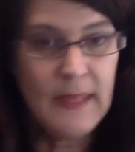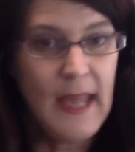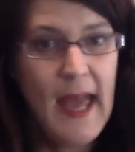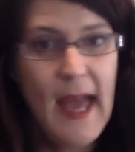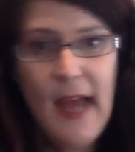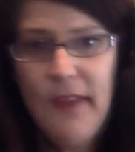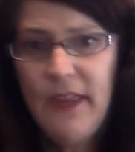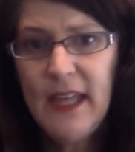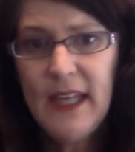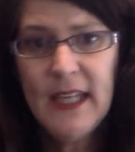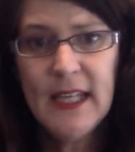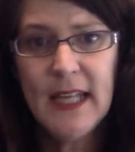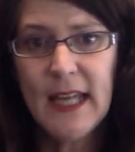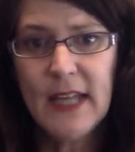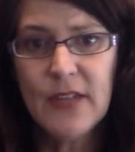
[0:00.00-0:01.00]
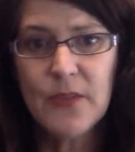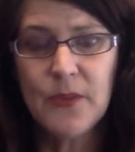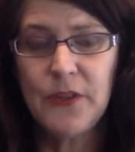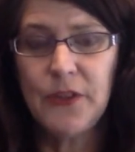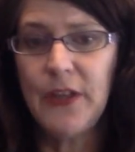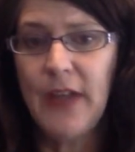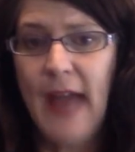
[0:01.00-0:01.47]
how they connect with
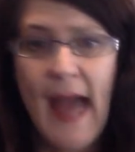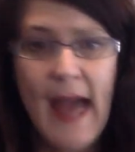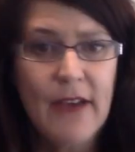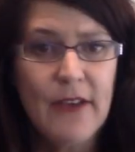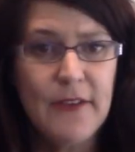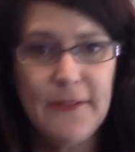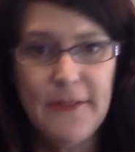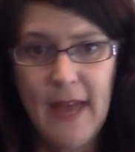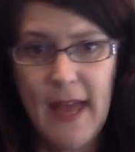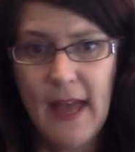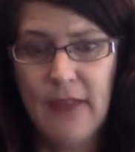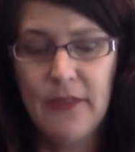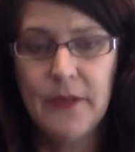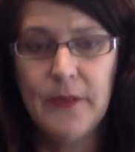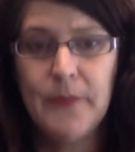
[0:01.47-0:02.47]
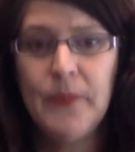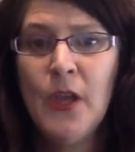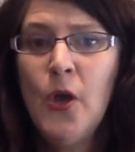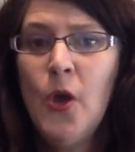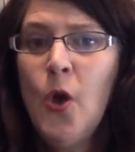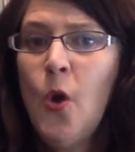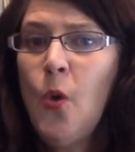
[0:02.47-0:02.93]
you, how you found them,
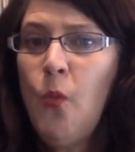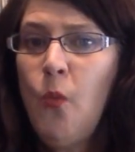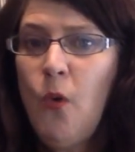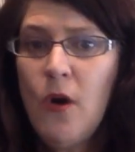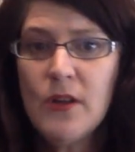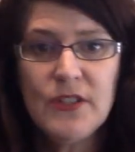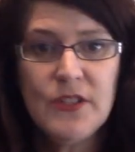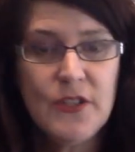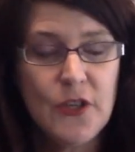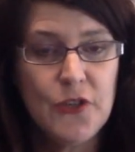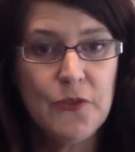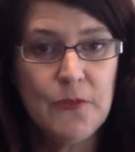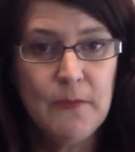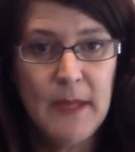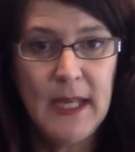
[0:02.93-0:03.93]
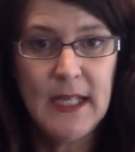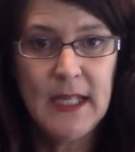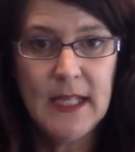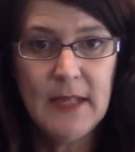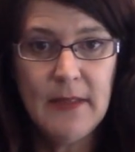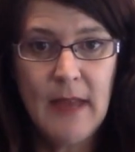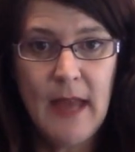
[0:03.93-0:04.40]
what social
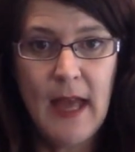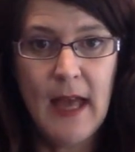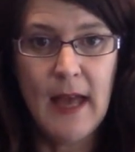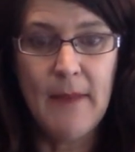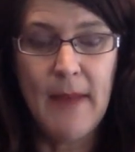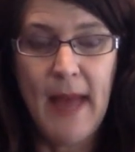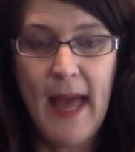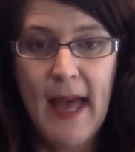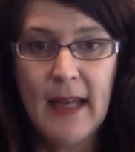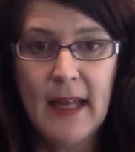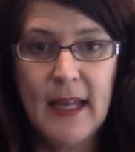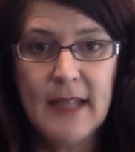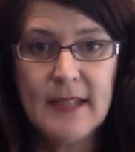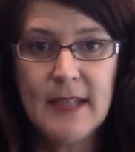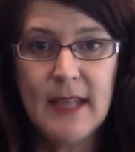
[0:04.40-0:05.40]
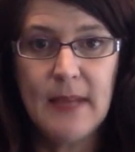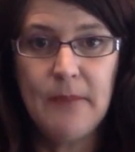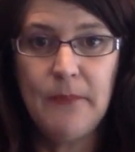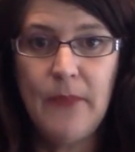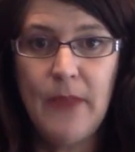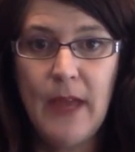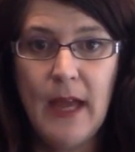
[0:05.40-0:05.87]
media outlets they
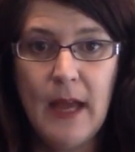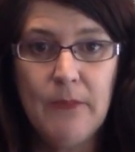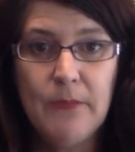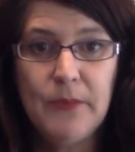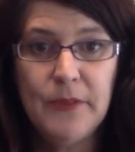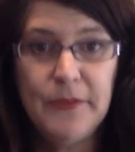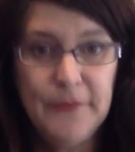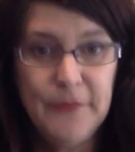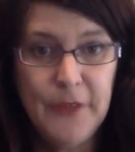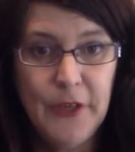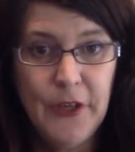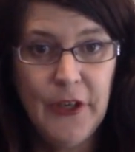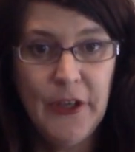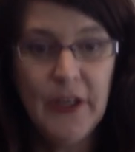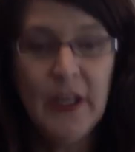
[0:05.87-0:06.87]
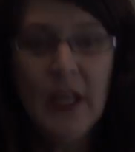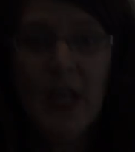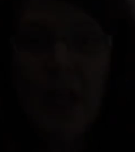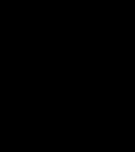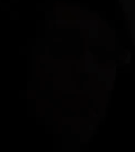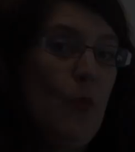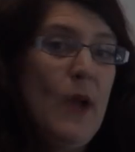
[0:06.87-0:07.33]
prefer,
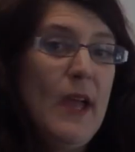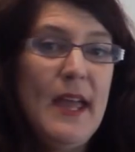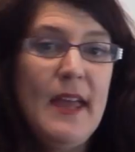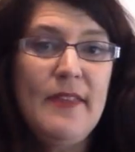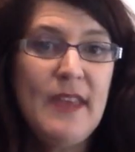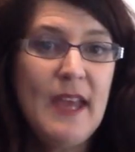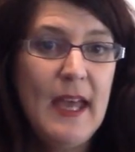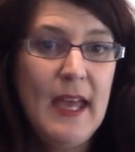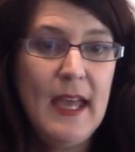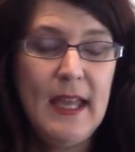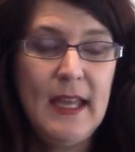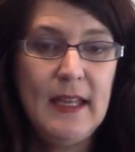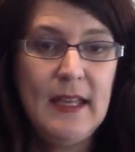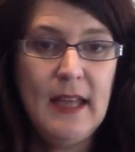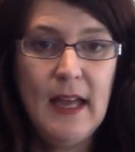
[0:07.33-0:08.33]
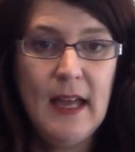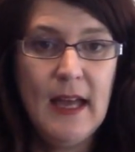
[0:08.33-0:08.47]
where they